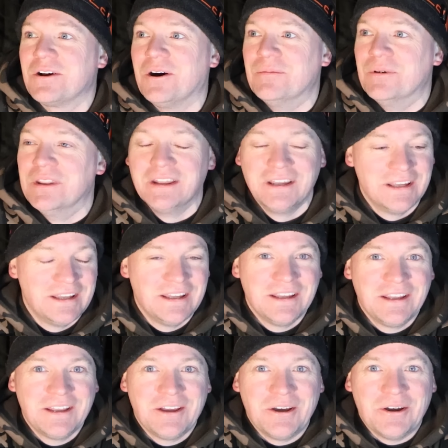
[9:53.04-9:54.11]
common.
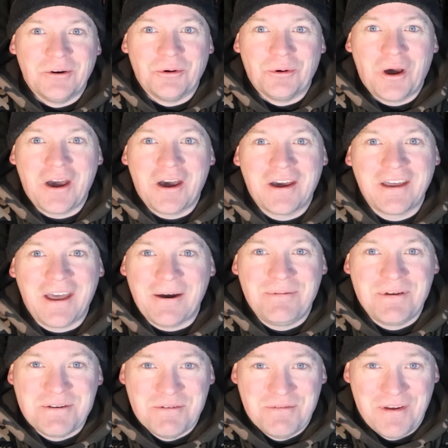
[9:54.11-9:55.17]
Oh,
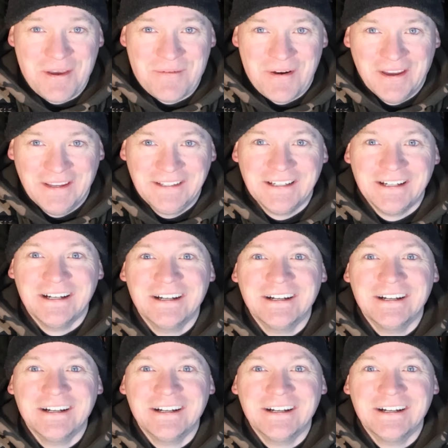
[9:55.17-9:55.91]
happy with him, eh?